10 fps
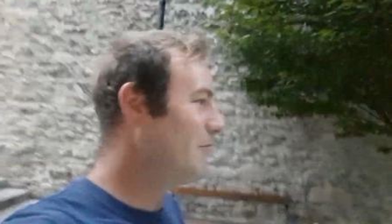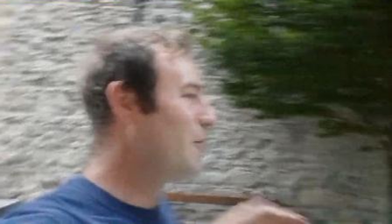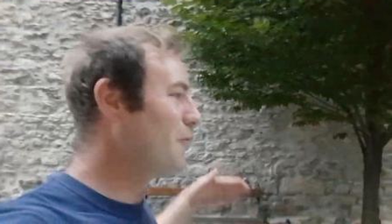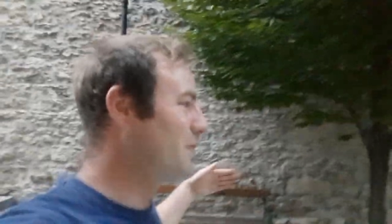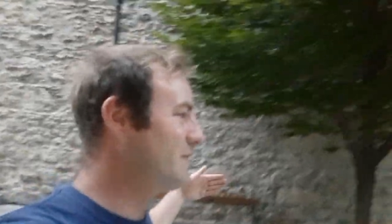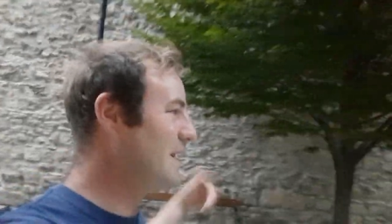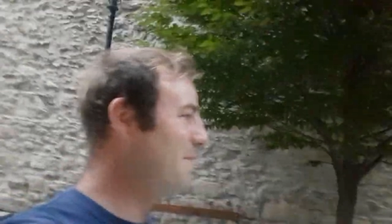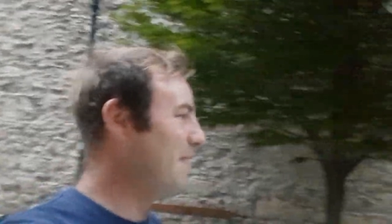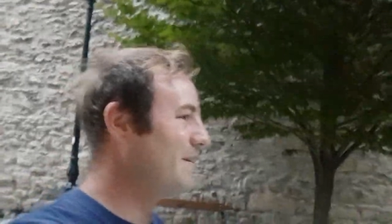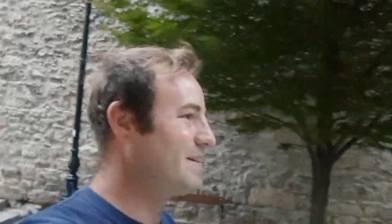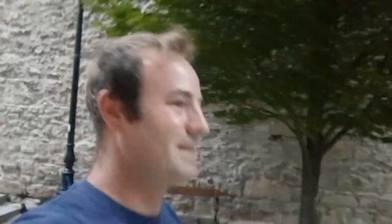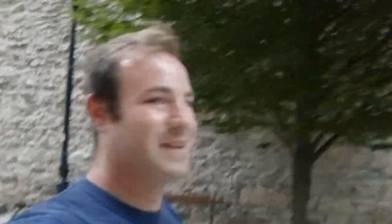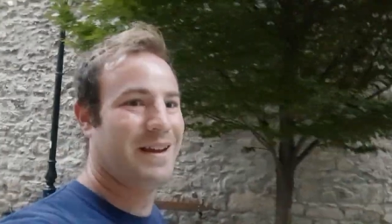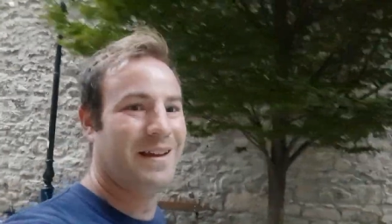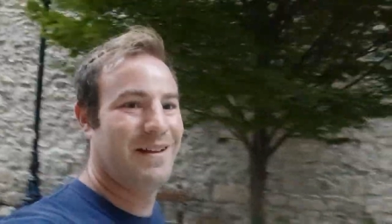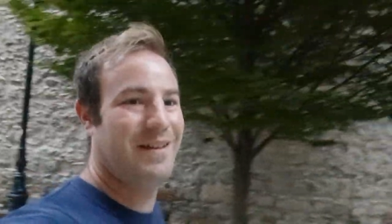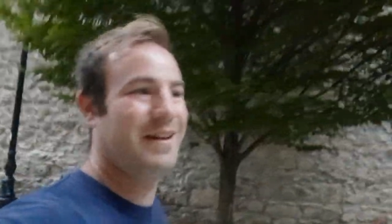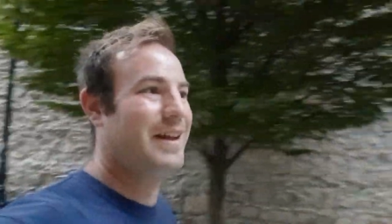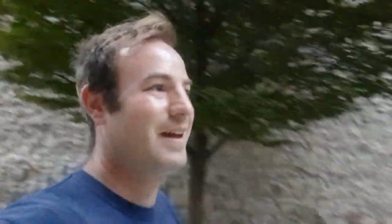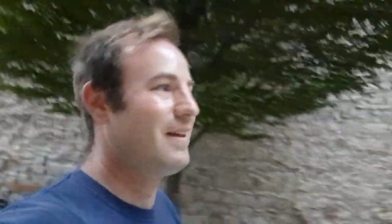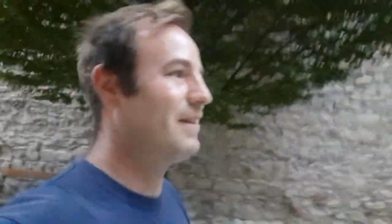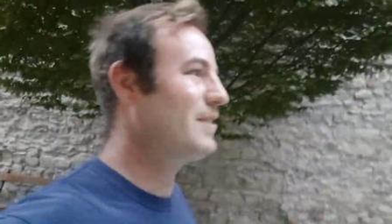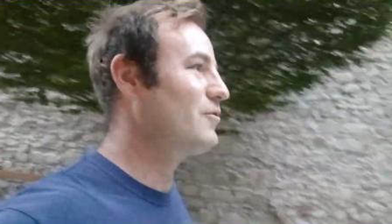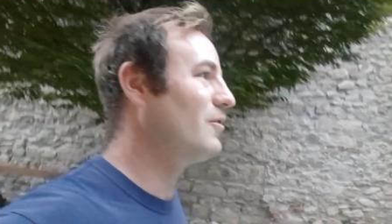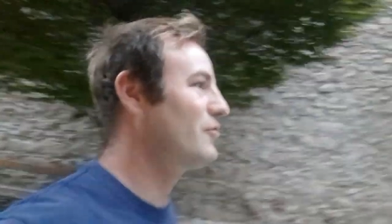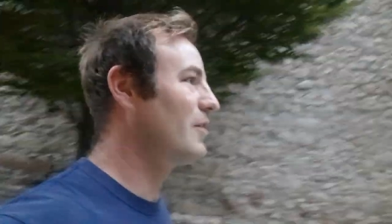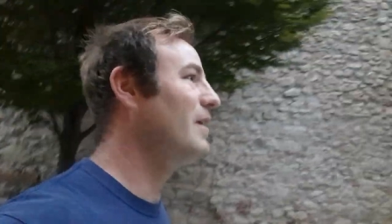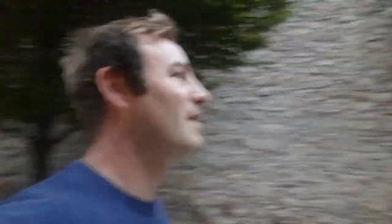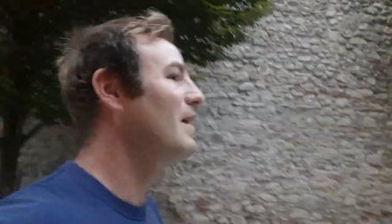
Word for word: don't often see benches like that unless you're on a train.